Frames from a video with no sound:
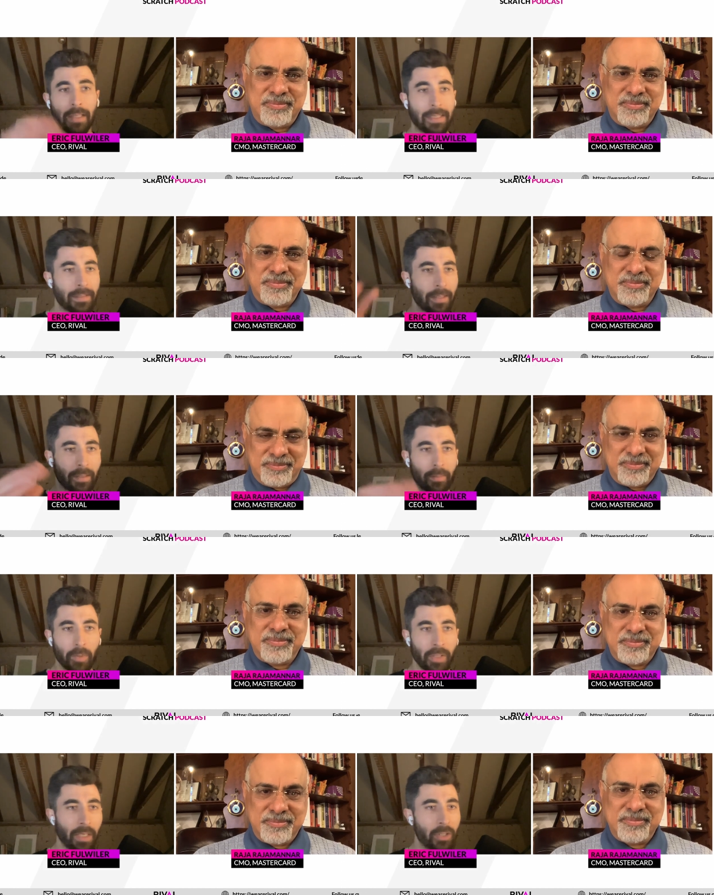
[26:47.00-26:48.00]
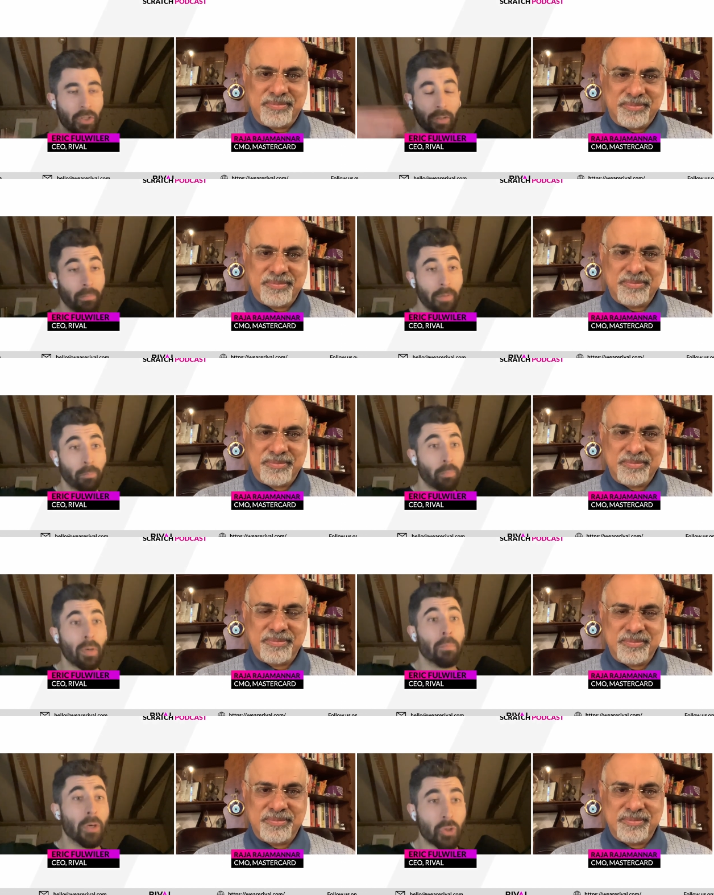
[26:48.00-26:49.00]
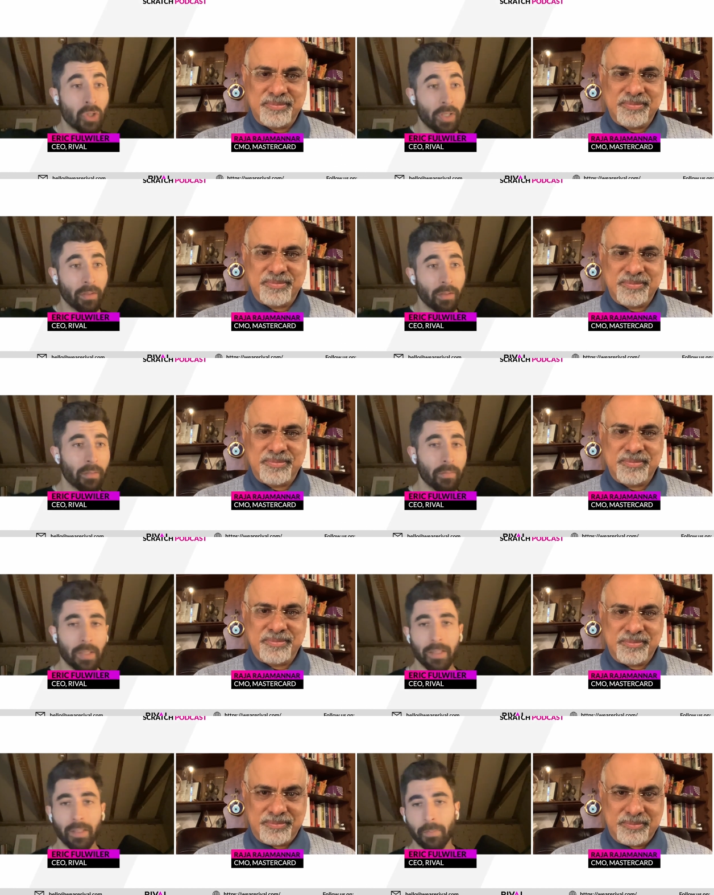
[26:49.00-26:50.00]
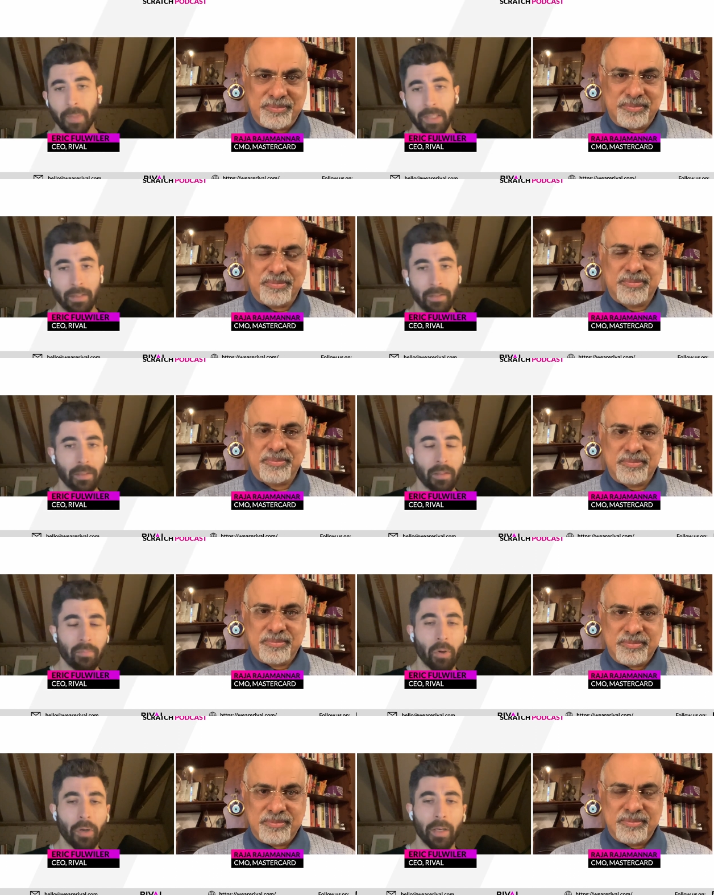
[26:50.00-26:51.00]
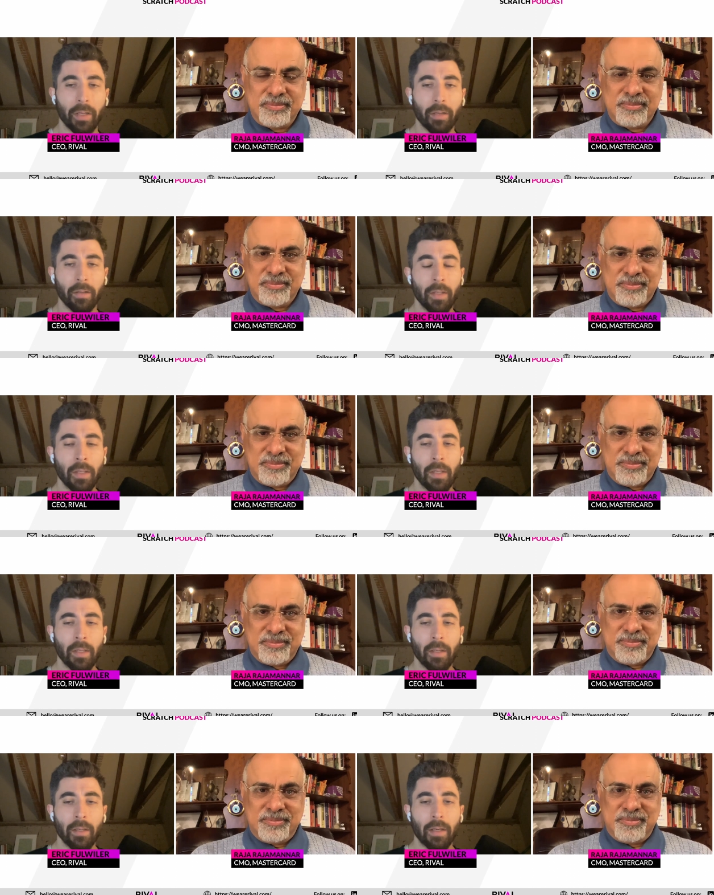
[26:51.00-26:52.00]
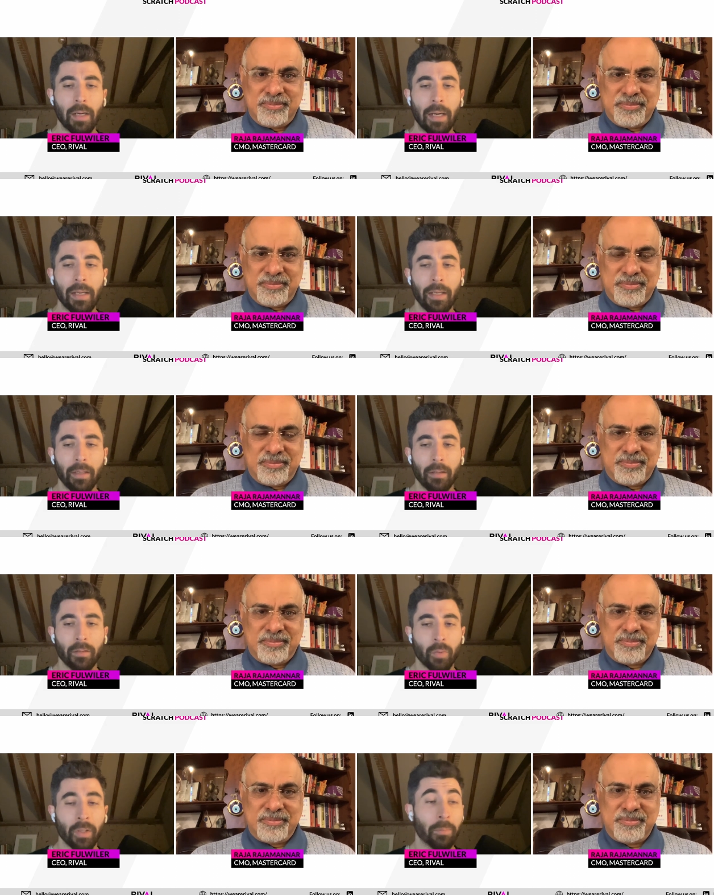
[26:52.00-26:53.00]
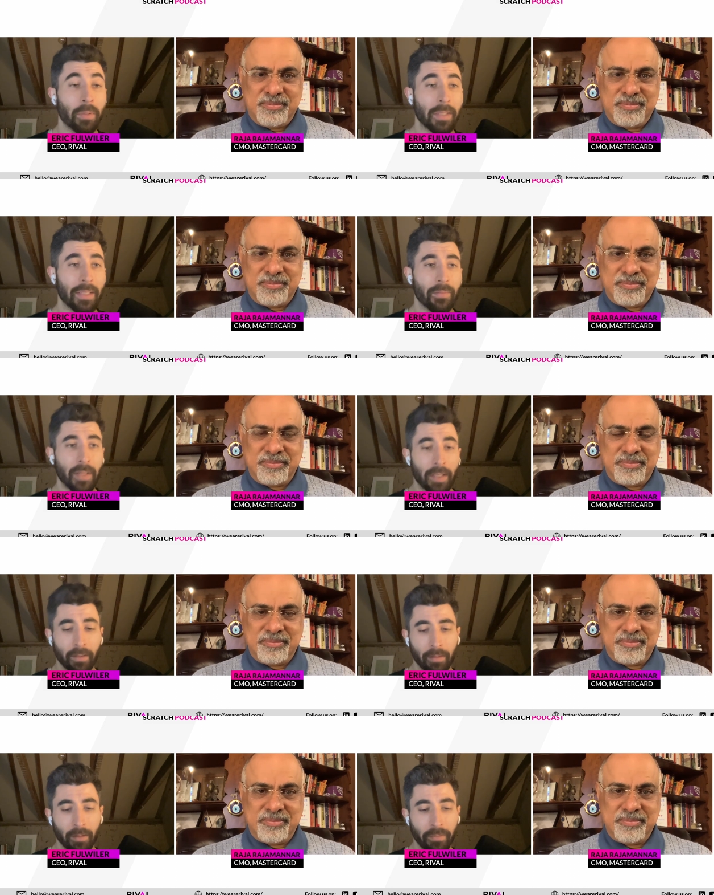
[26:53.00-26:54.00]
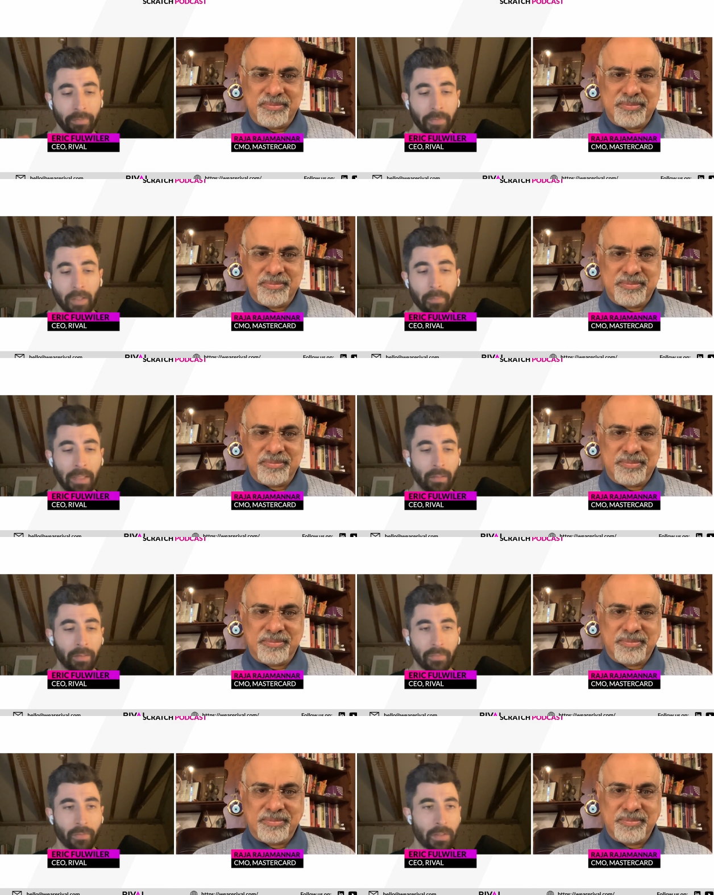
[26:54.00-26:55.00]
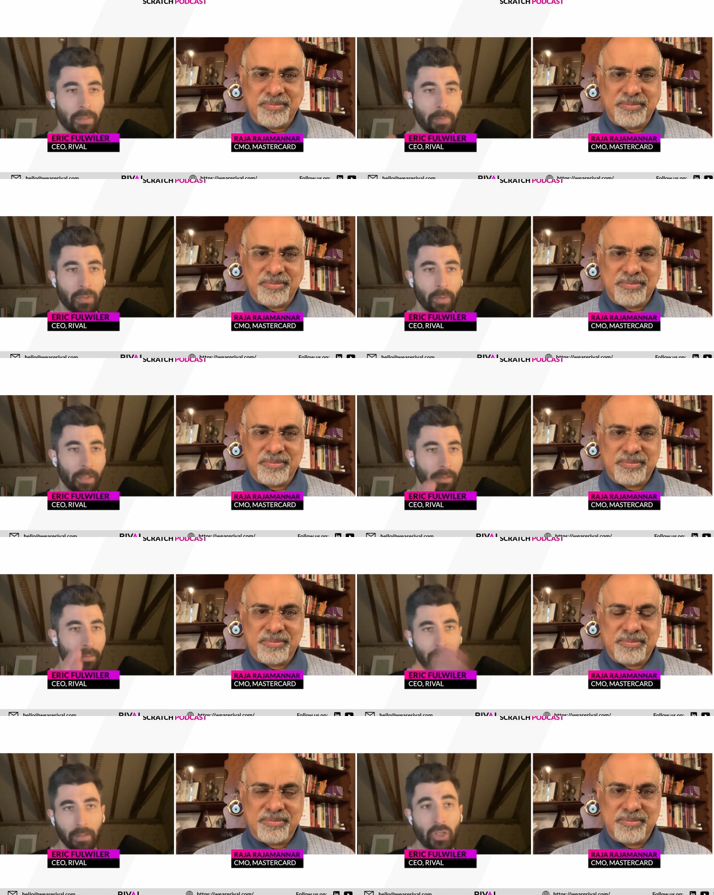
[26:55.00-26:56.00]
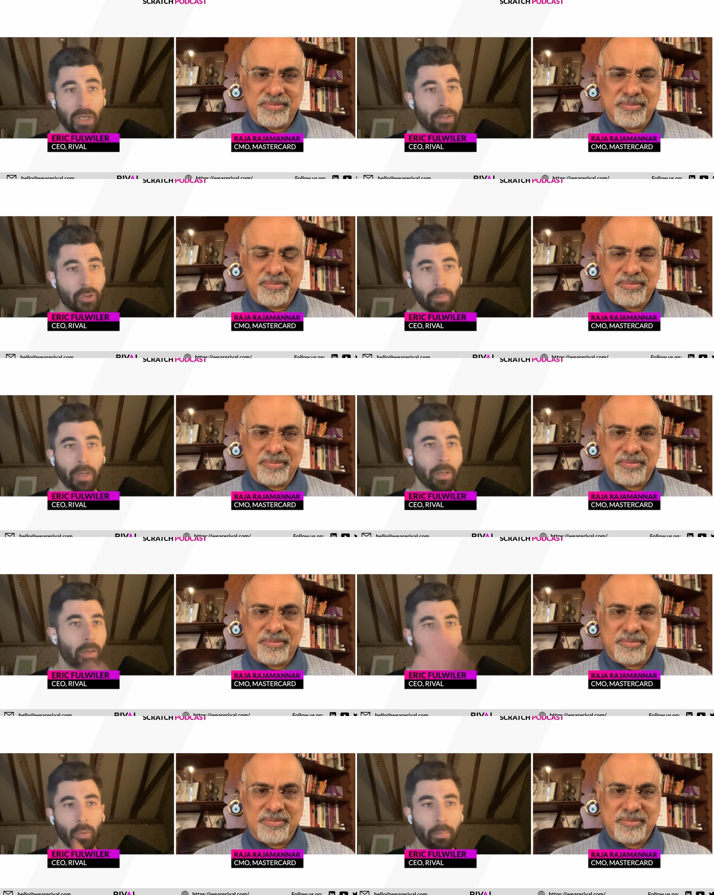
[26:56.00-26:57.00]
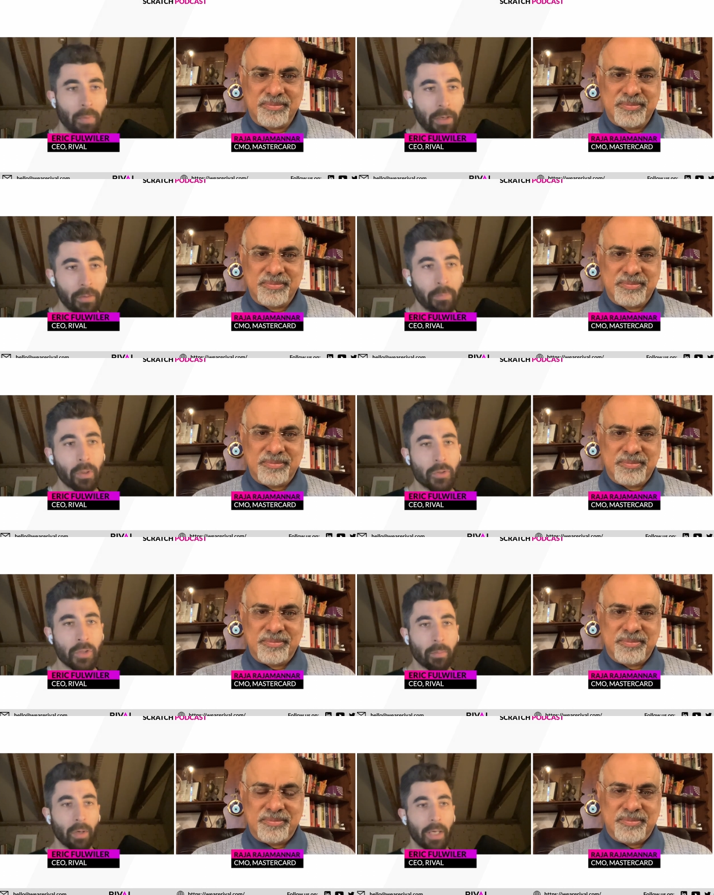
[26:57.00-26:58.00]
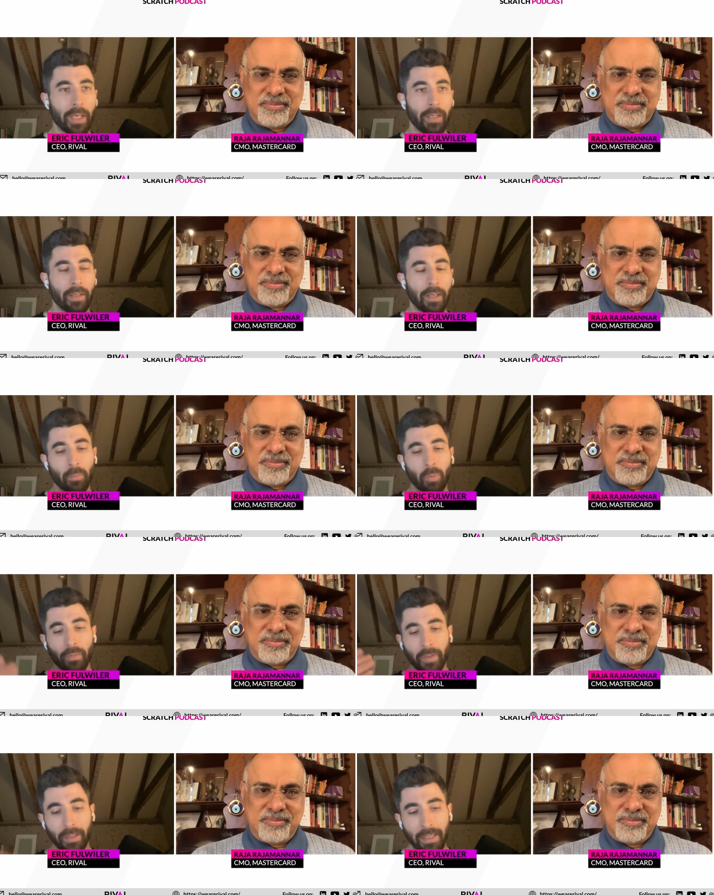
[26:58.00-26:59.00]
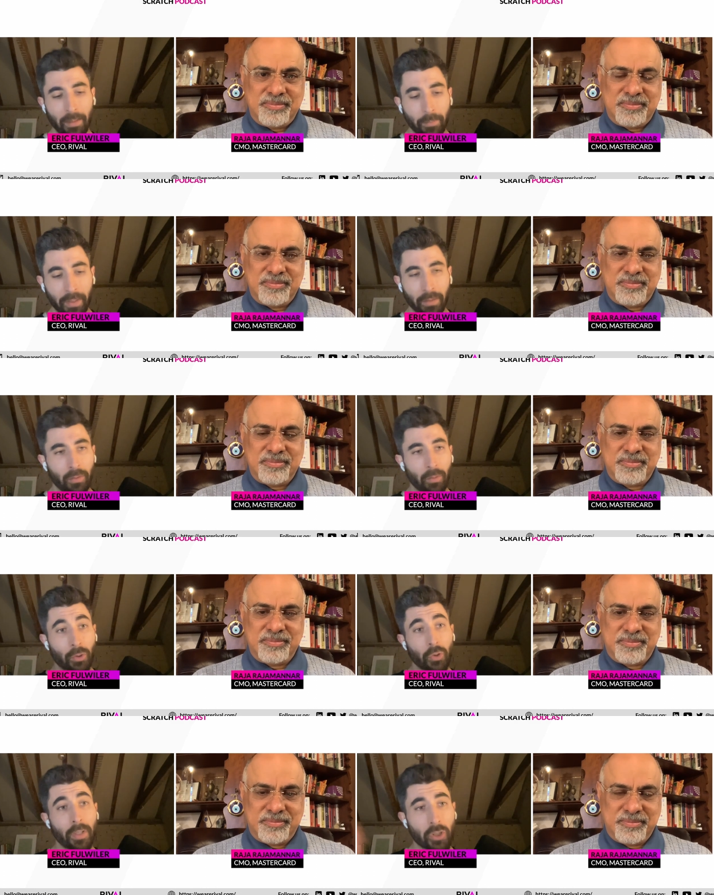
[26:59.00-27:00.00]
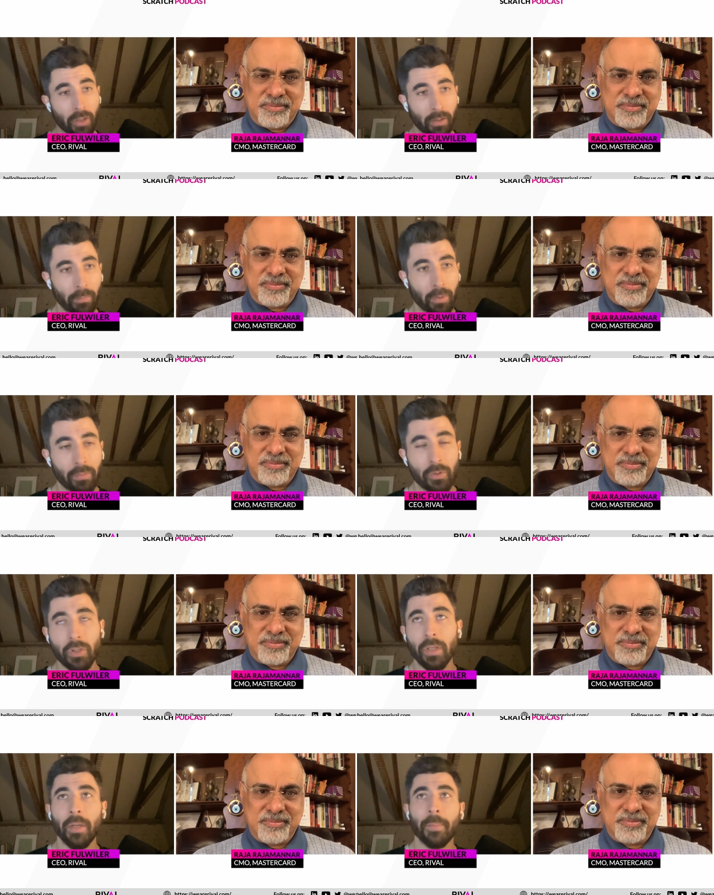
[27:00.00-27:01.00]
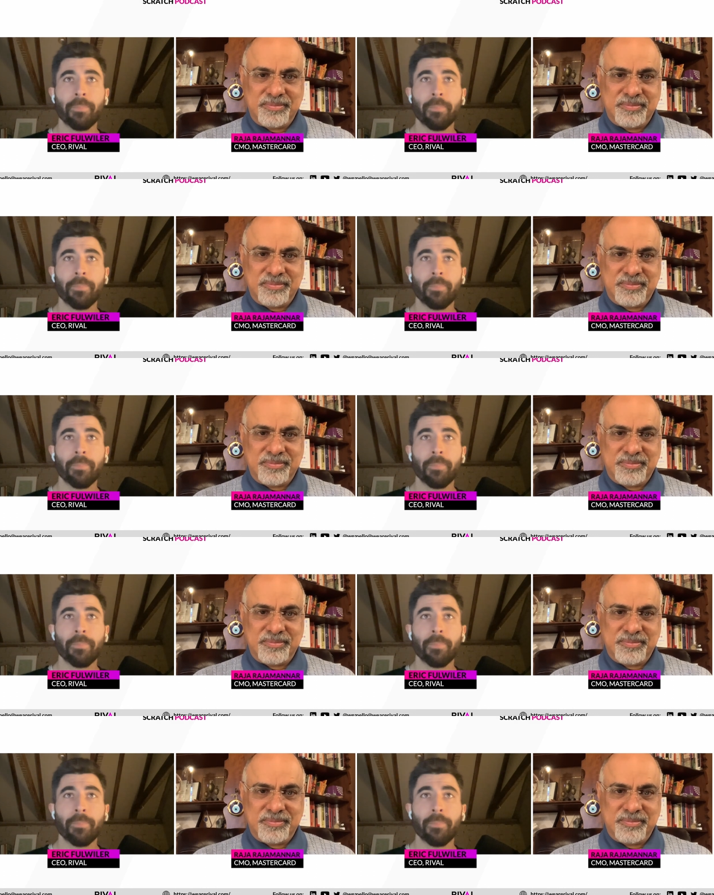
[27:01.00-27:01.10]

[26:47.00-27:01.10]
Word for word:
Speaker 1: content communication, the promotion of the six P's of marketing, I really believe that the fundamental difference between a challenger marketer or a modern approach to marketing and more of an incumbent or traditional approach